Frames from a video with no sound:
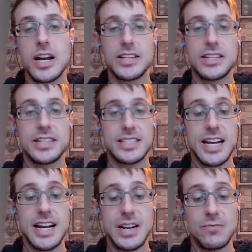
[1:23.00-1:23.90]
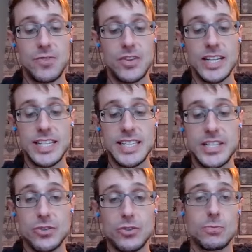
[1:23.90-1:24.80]
I think it's that and very easy
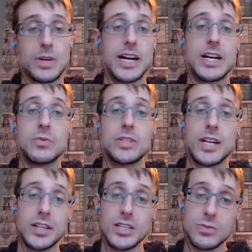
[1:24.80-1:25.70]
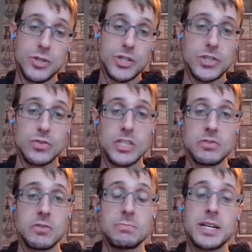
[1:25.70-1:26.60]
to compare with others, which is
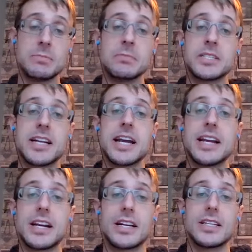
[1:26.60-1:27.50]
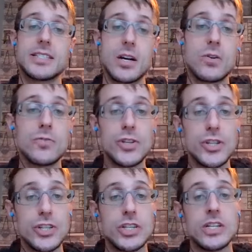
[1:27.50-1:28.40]
also a big mistake in itself. You
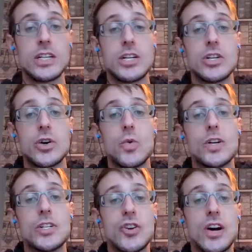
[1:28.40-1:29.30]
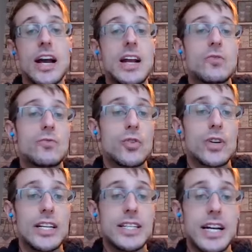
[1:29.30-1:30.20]
should always try and
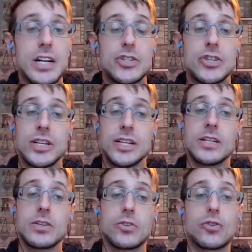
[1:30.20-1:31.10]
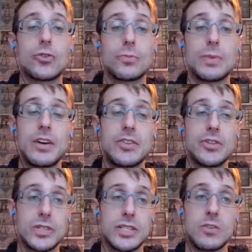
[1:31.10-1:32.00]
avoid actually comparing
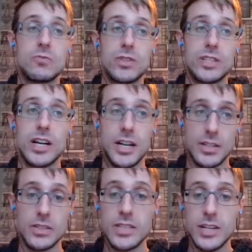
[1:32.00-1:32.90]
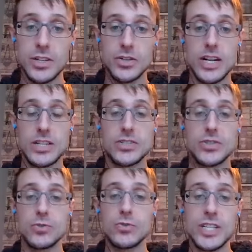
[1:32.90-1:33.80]
yourself with others. I know that
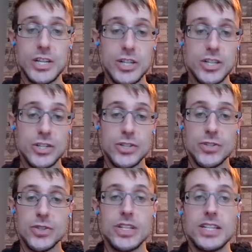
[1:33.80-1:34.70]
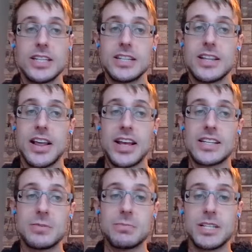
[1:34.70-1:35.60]
school teaches you that
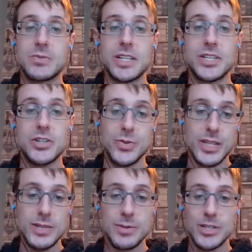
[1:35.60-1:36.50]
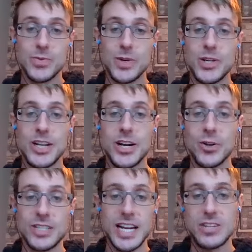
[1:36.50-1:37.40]
that's the best way to do it because when you get
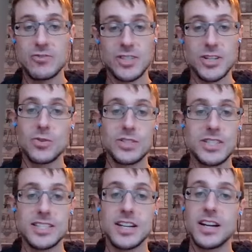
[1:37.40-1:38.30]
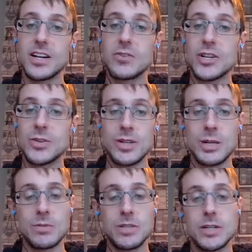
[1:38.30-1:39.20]
your test results, it's like, oh, you were
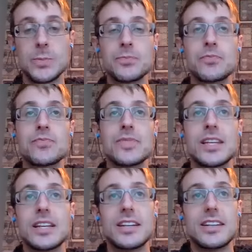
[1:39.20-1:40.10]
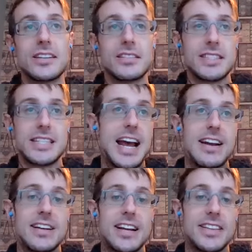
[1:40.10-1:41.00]
number
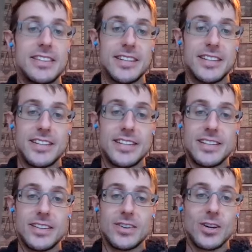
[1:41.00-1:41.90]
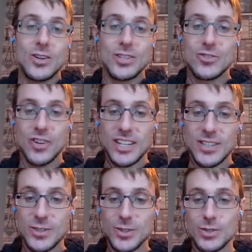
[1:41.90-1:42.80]
10 in the class, right?
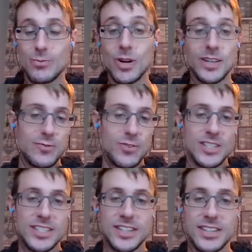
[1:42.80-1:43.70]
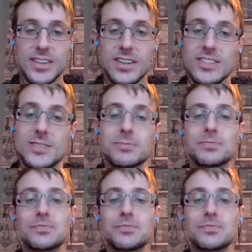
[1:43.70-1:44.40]
Or one first in the class.